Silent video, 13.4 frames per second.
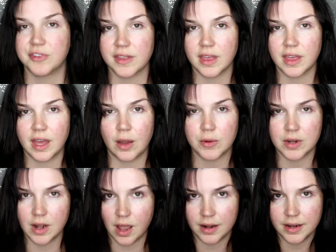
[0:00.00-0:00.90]
have a
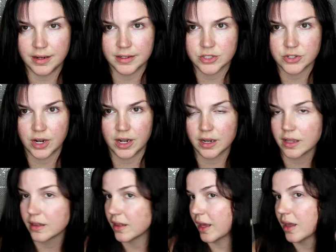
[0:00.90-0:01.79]
feeling I would not need to
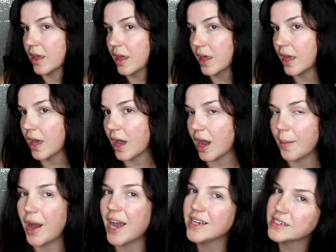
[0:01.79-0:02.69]
straighten it. Like,
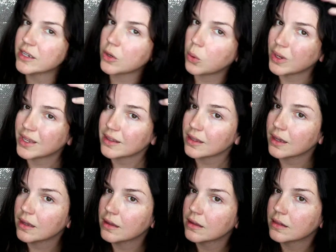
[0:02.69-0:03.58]
I did
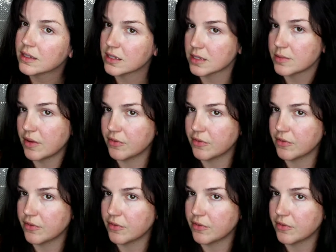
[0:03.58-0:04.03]
it quickly.